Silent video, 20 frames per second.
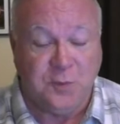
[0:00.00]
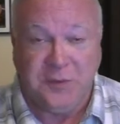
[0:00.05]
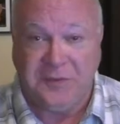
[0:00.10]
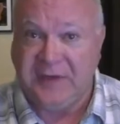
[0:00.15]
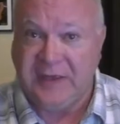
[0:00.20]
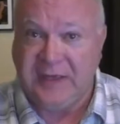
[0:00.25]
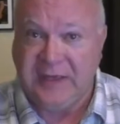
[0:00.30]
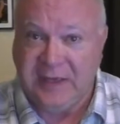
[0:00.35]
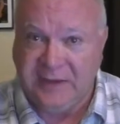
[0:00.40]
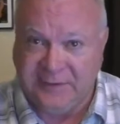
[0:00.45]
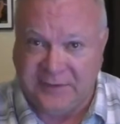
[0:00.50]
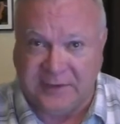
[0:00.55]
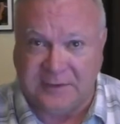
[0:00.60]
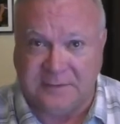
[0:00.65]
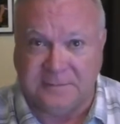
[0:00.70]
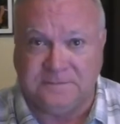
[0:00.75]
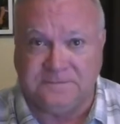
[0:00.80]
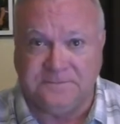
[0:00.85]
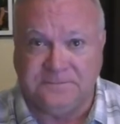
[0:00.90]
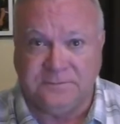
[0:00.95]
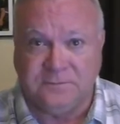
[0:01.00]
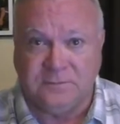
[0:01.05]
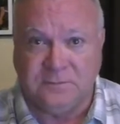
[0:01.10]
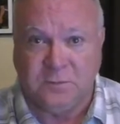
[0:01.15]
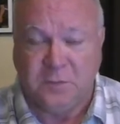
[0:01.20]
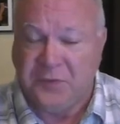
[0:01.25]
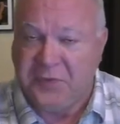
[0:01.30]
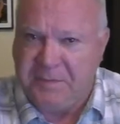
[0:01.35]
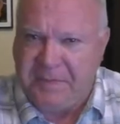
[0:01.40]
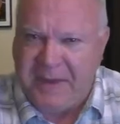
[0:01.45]
the heathen,
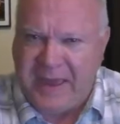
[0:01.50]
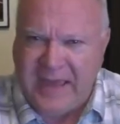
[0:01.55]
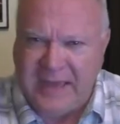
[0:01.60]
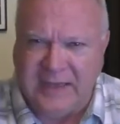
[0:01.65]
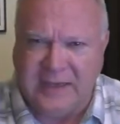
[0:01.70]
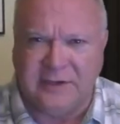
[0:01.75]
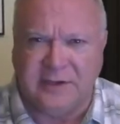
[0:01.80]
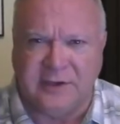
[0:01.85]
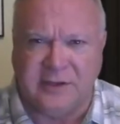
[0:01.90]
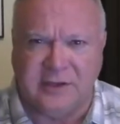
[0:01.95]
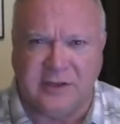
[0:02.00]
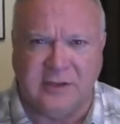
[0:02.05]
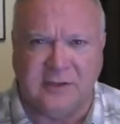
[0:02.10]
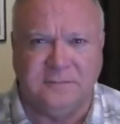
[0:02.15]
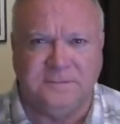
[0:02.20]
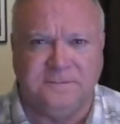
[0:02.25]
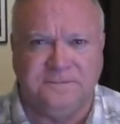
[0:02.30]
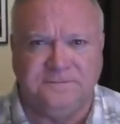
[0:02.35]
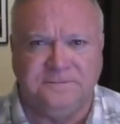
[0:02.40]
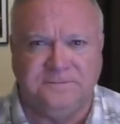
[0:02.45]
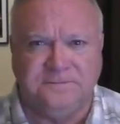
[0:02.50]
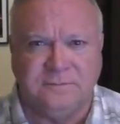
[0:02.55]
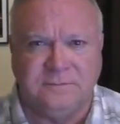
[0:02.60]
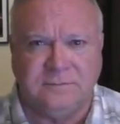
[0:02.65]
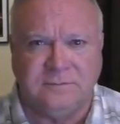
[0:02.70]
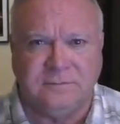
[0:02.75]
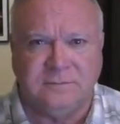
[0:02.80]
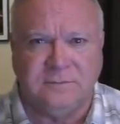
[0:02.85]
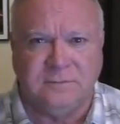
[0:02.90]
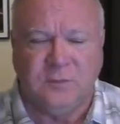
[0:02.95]
with the pagans,
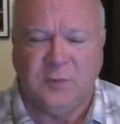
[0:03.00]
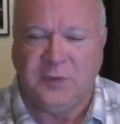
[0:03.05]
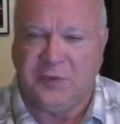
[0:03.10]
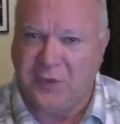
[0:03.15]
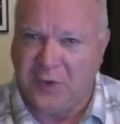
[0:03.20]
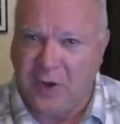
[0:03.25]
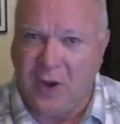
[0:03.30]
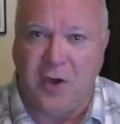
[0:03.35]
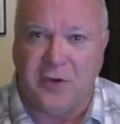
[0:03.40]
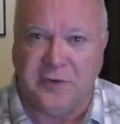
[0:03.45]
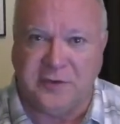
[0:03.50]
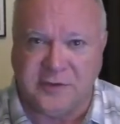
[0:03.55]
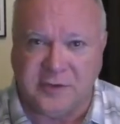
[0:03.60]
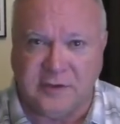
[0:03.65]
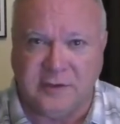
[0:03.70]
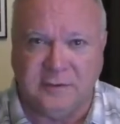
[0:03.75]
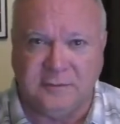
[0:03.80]
with the lost.